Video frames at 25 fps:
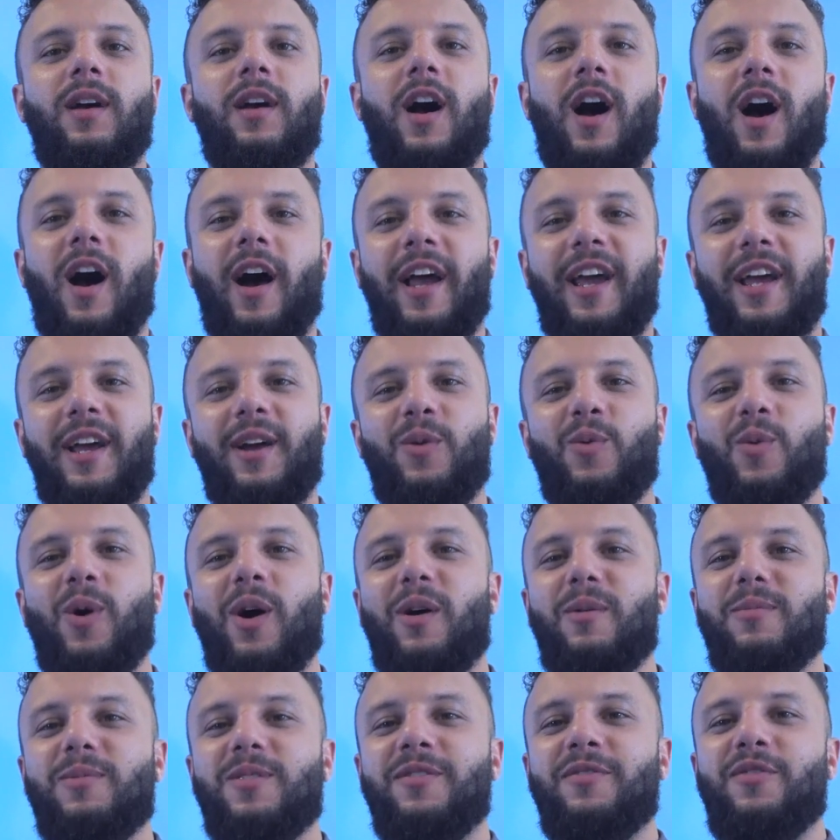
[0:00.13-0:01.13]
Hi,
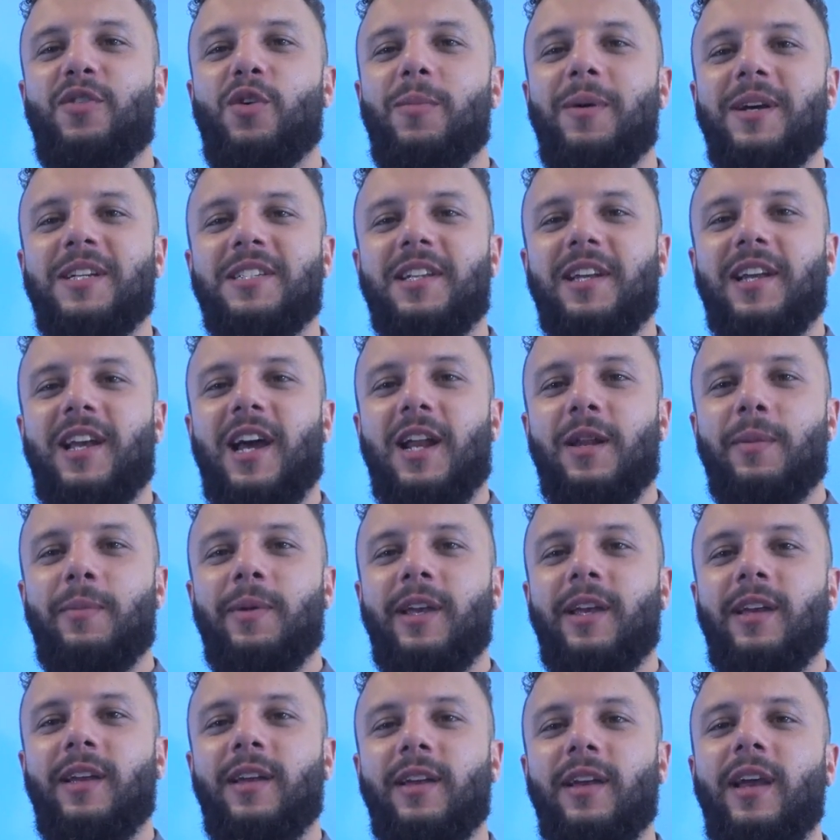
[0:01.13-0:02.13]
welcome to Forbest
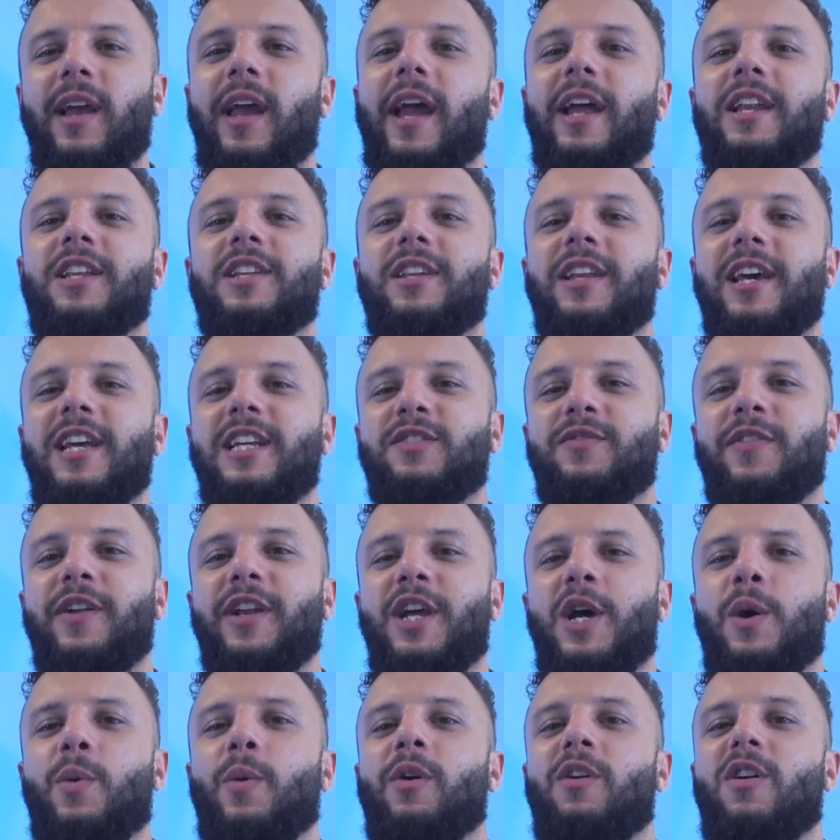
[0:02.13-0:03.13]
Academy. In today's
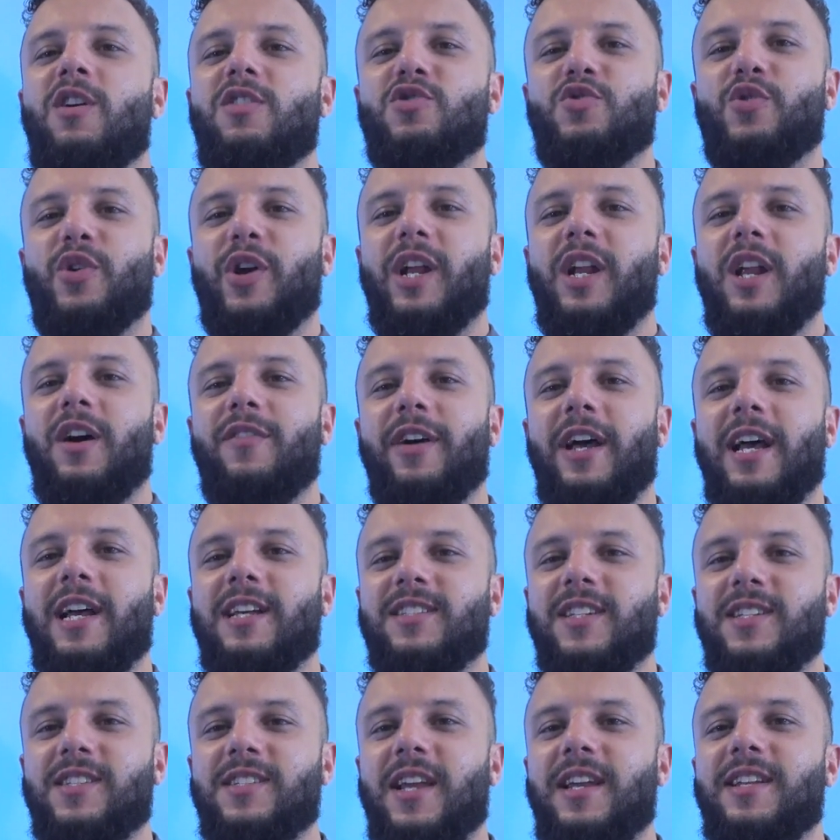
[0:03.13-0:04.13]
video we're answering another
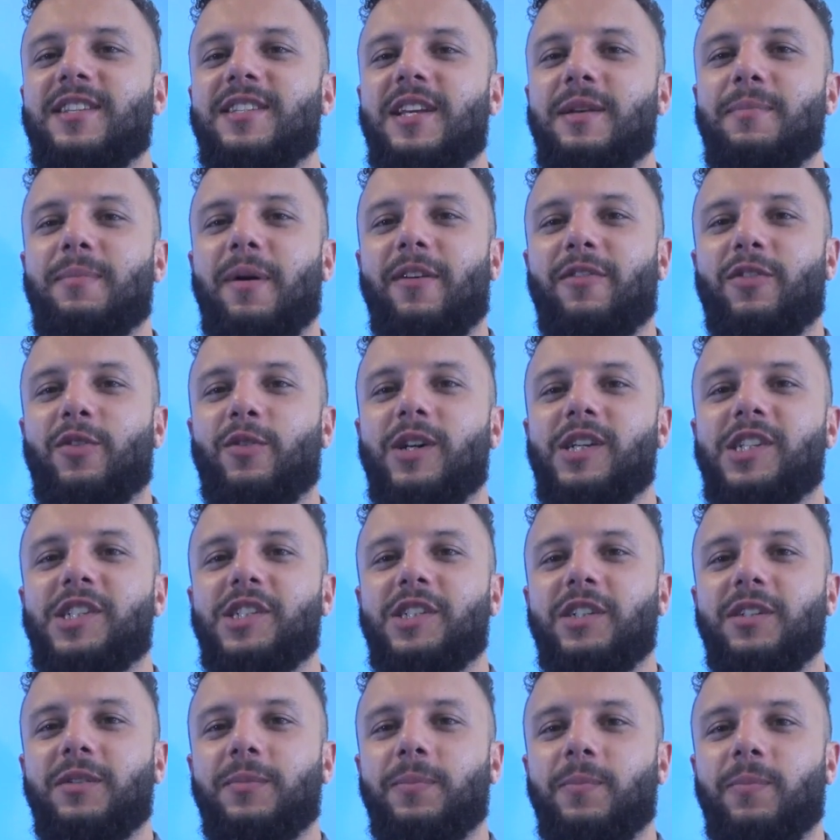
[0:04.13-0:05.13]
SSAT math
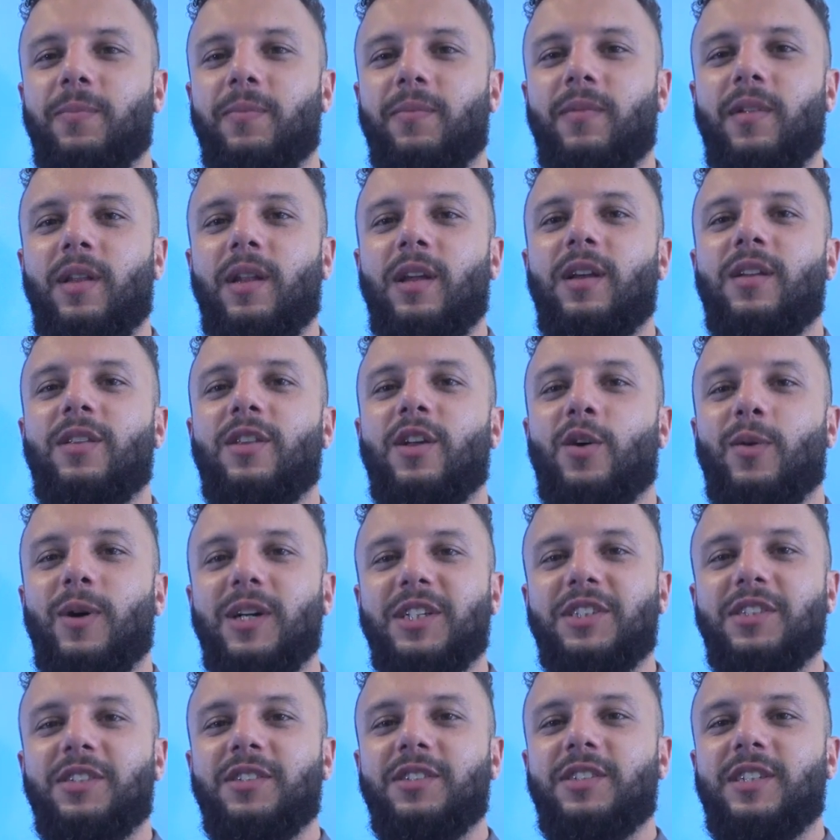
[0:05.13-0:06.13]
question. The
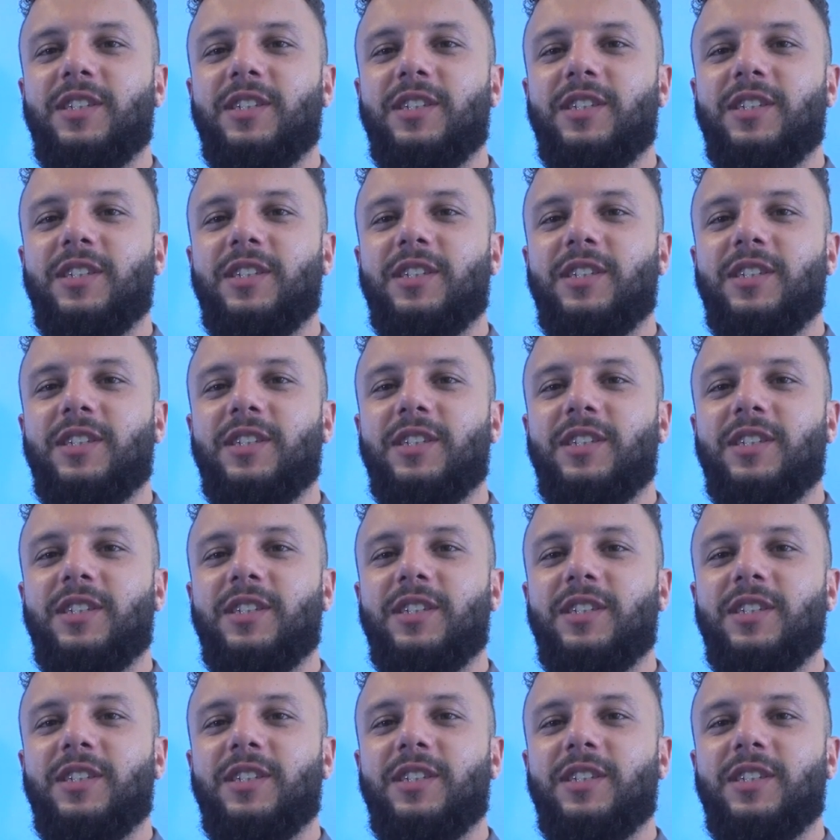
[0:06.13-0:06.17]
question